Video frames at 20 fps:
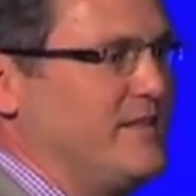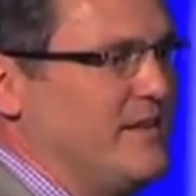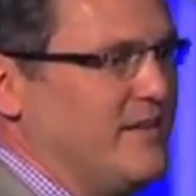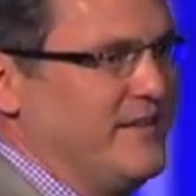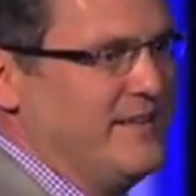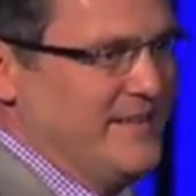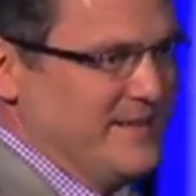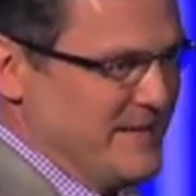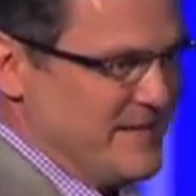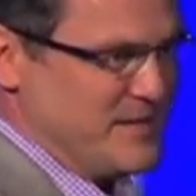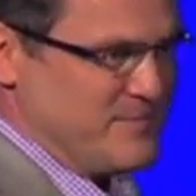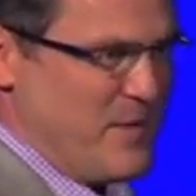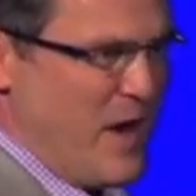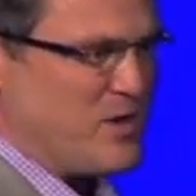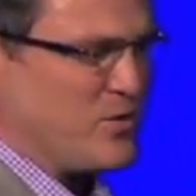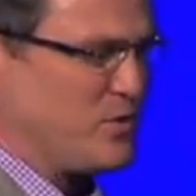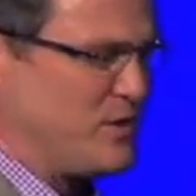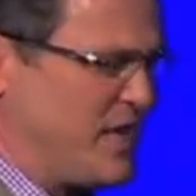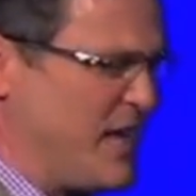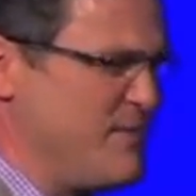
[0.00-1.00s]
the
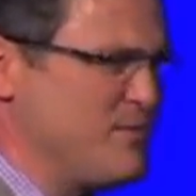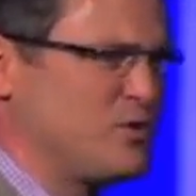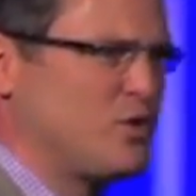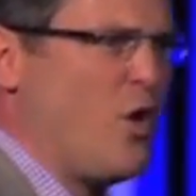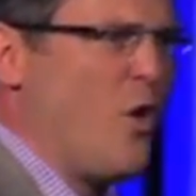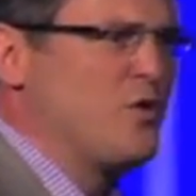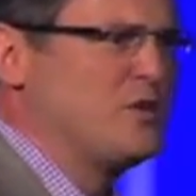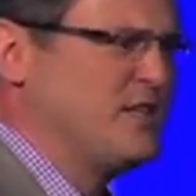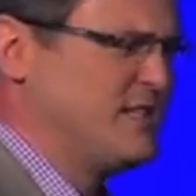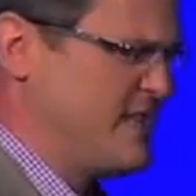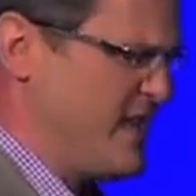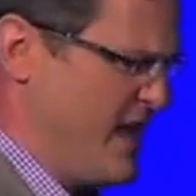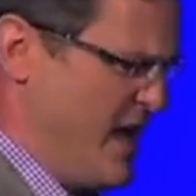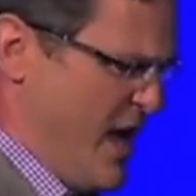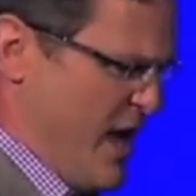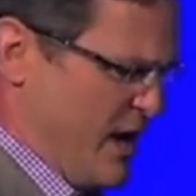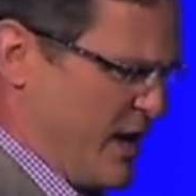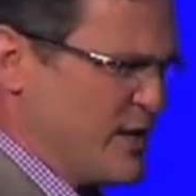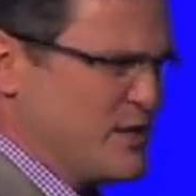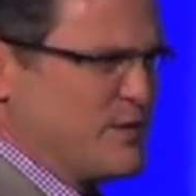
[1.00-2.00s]
special teams coach and said,
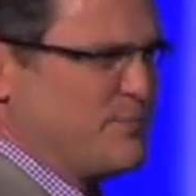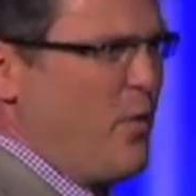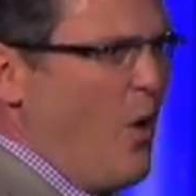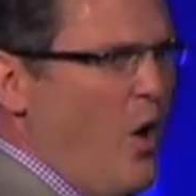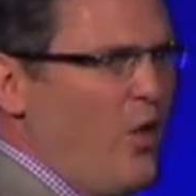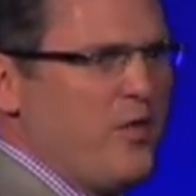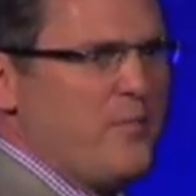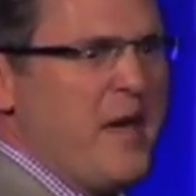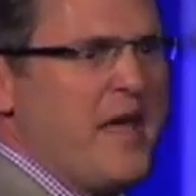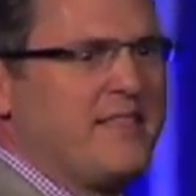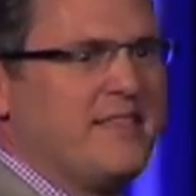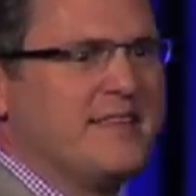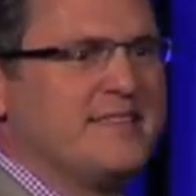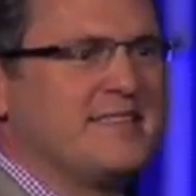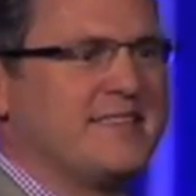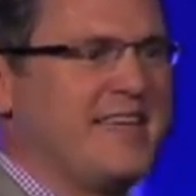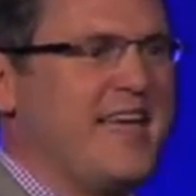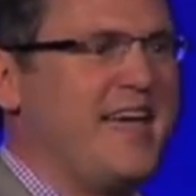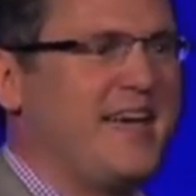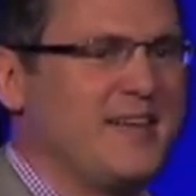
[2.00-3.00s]
could Spaulding make this
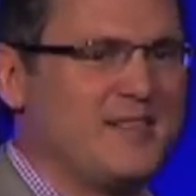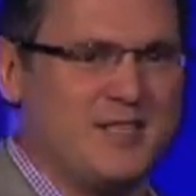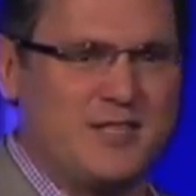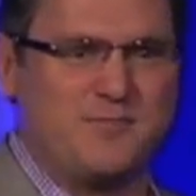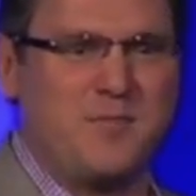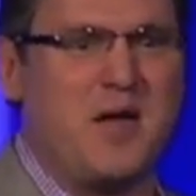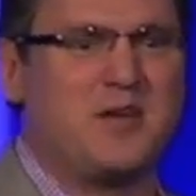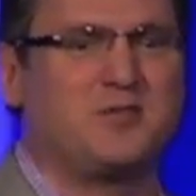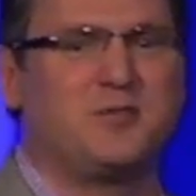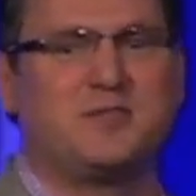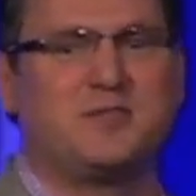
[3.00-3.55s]
kick? And the special